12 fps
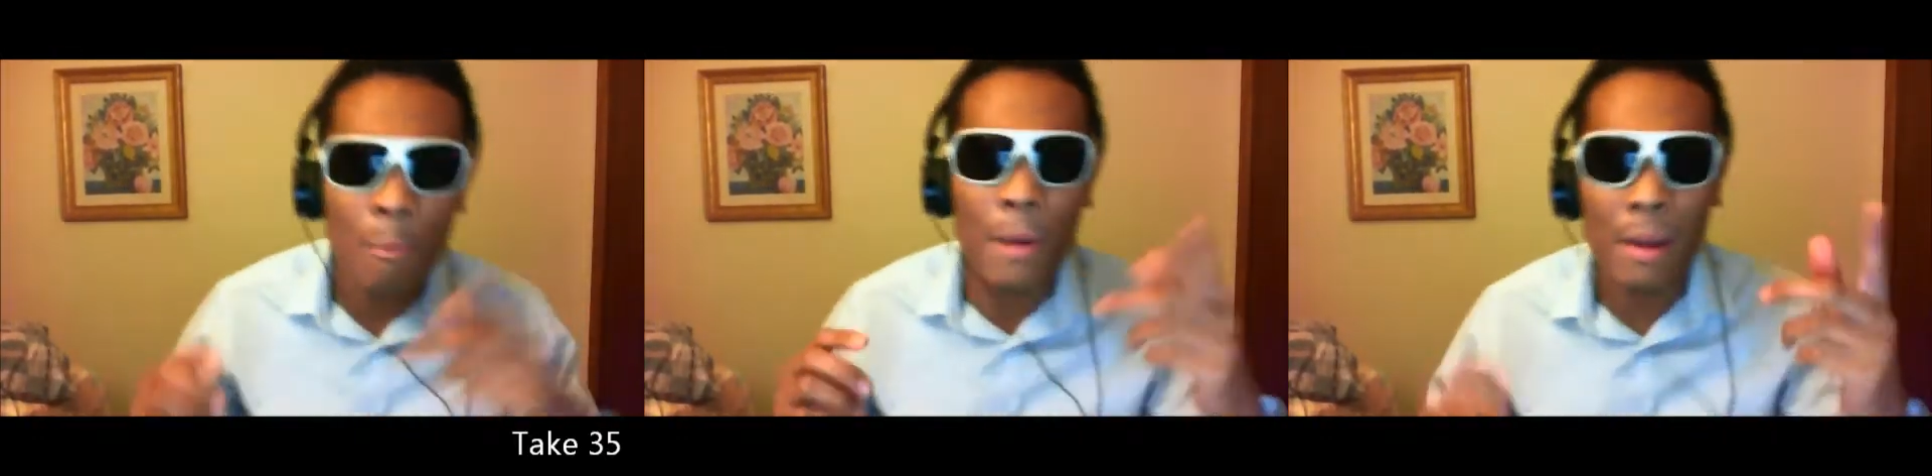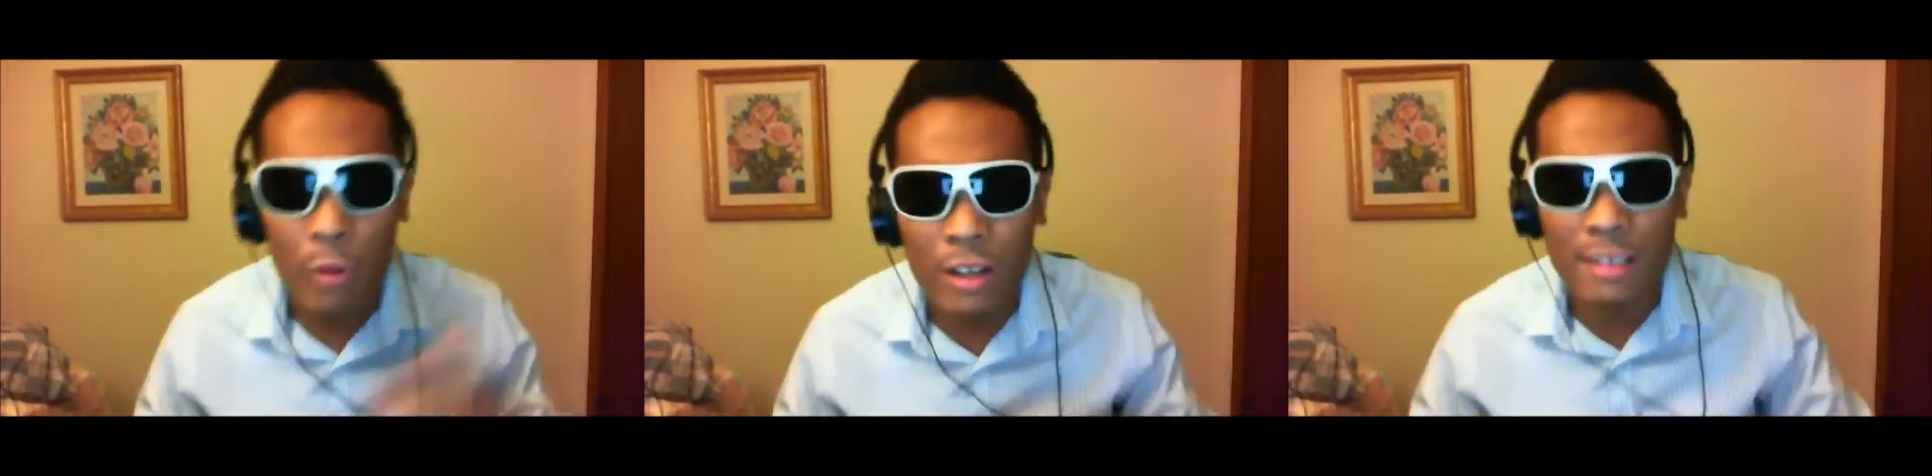My
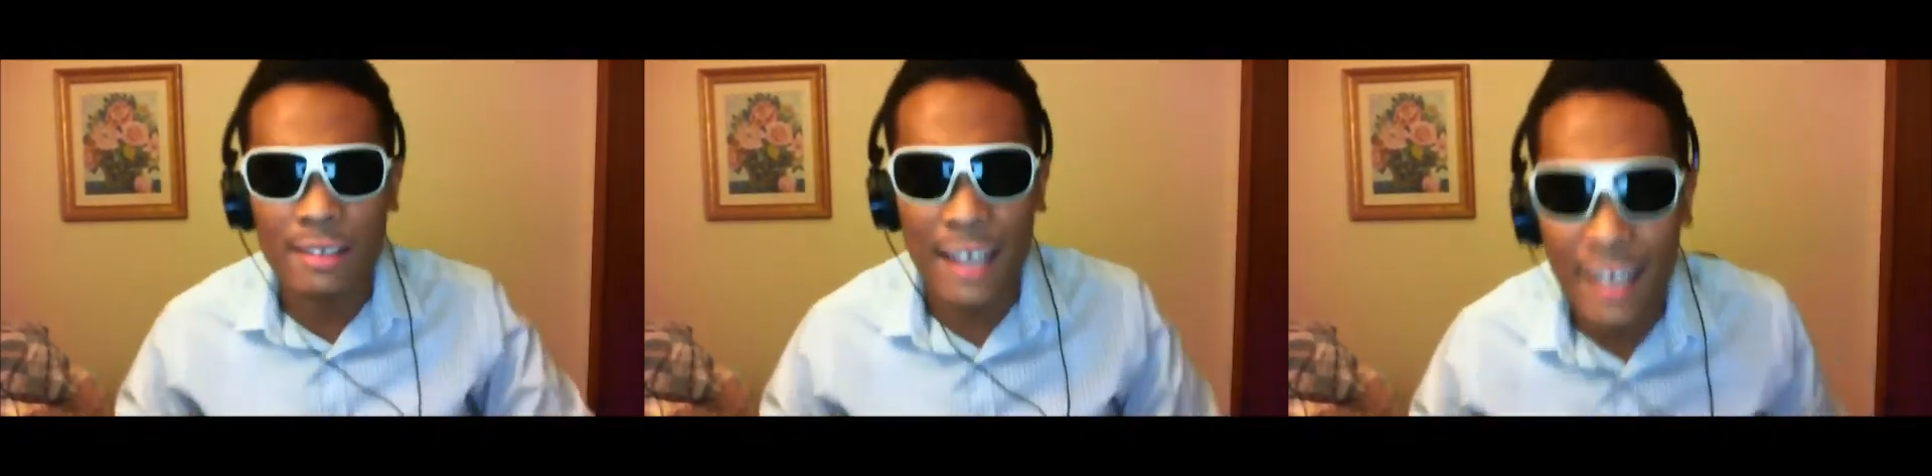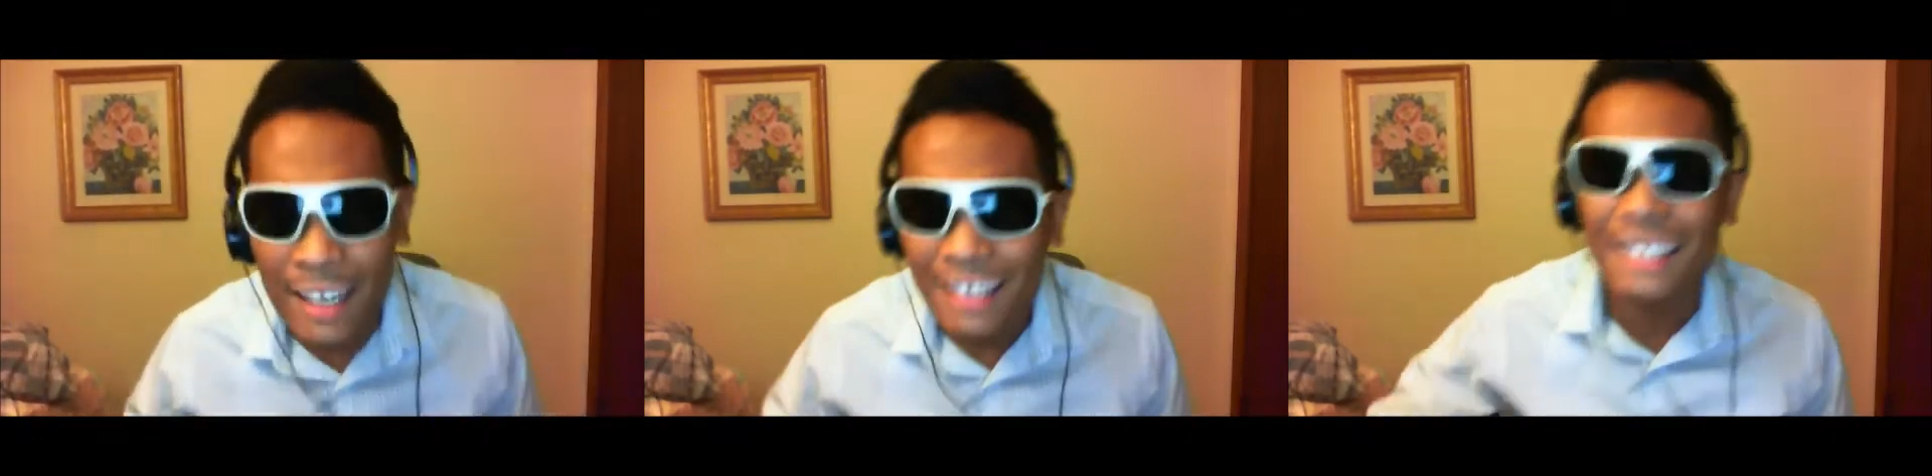breath
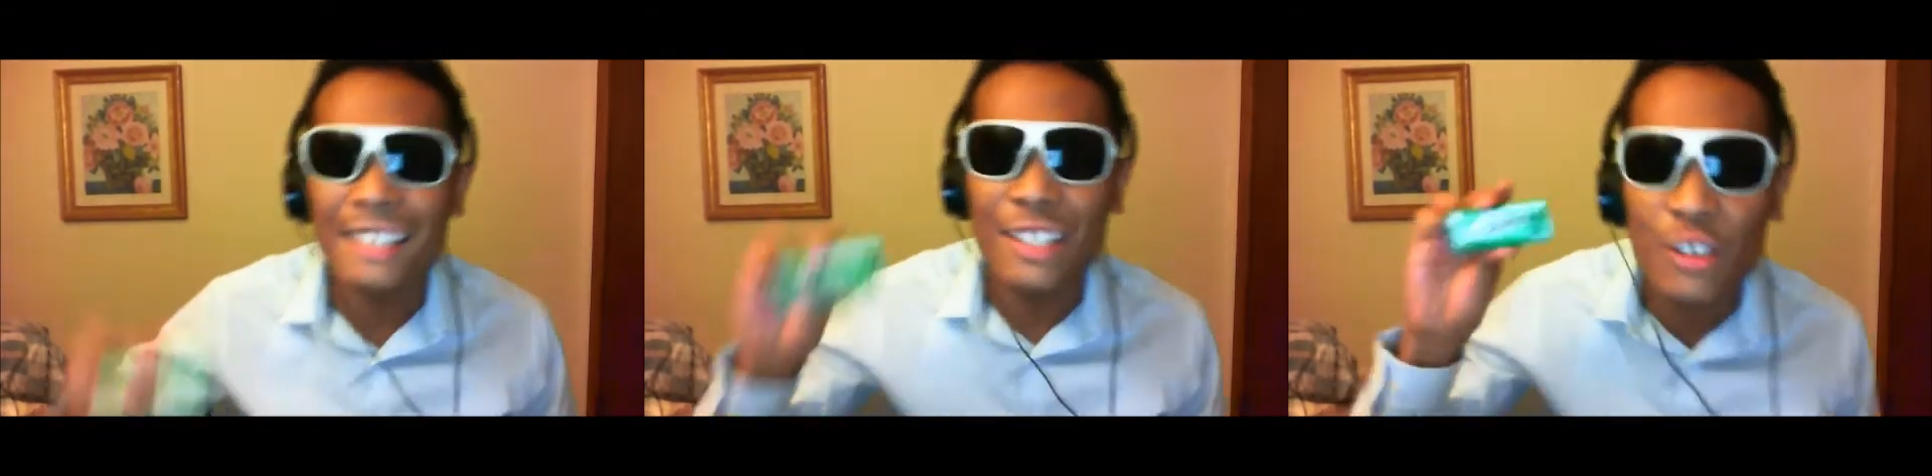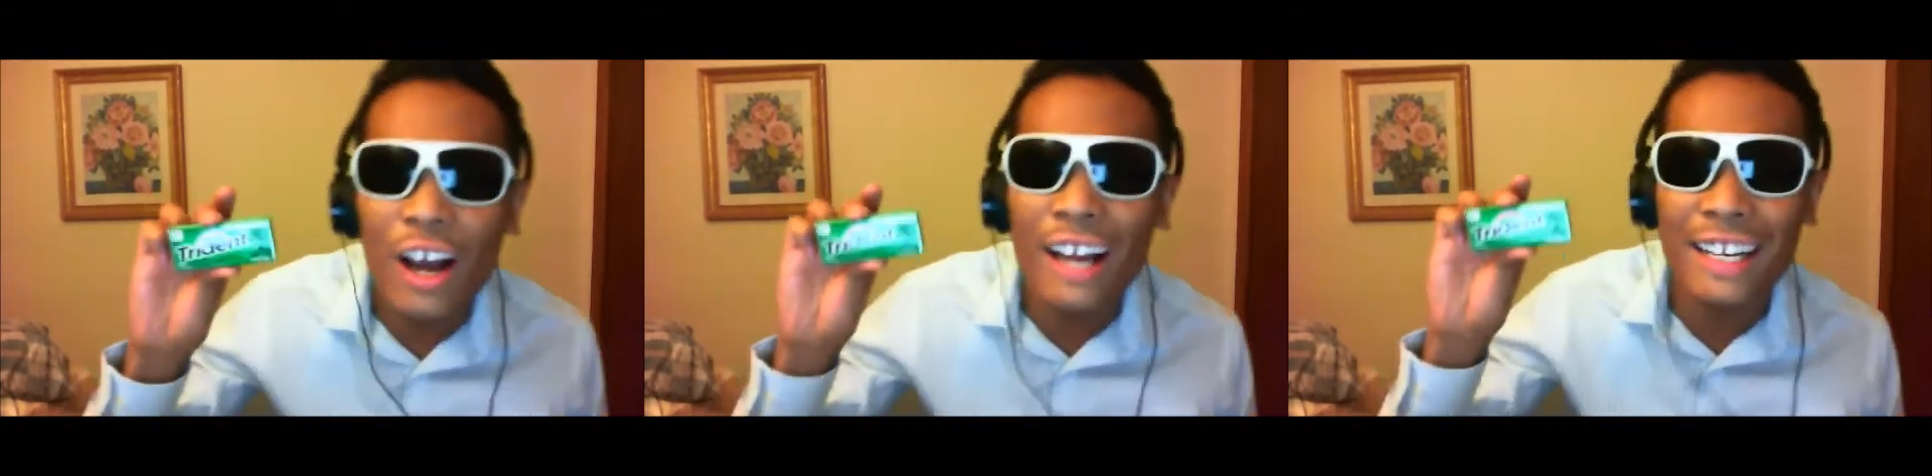stank, need
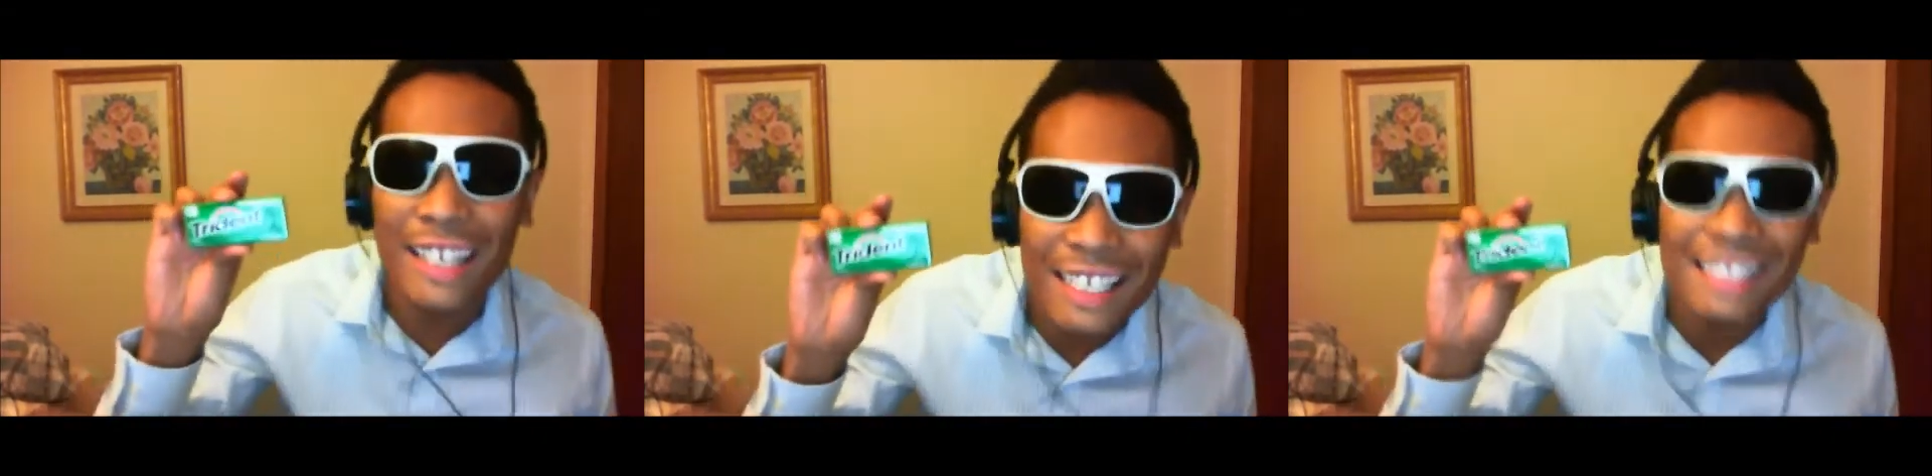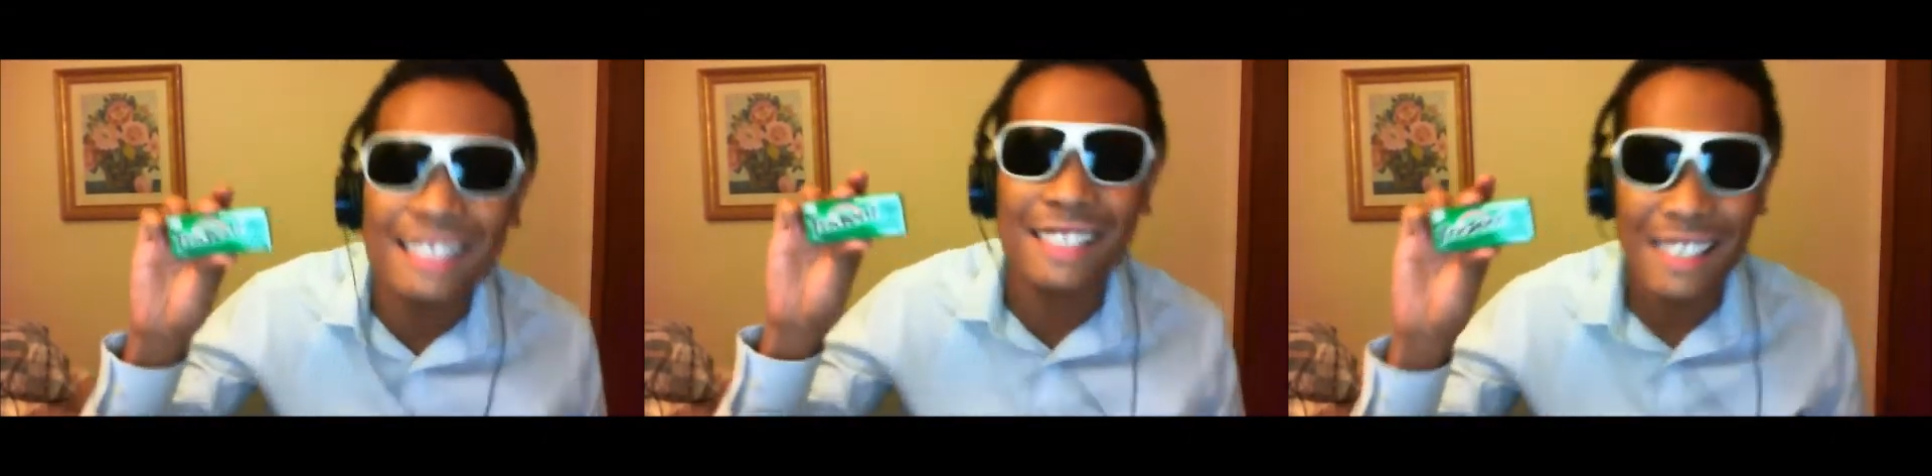Trident.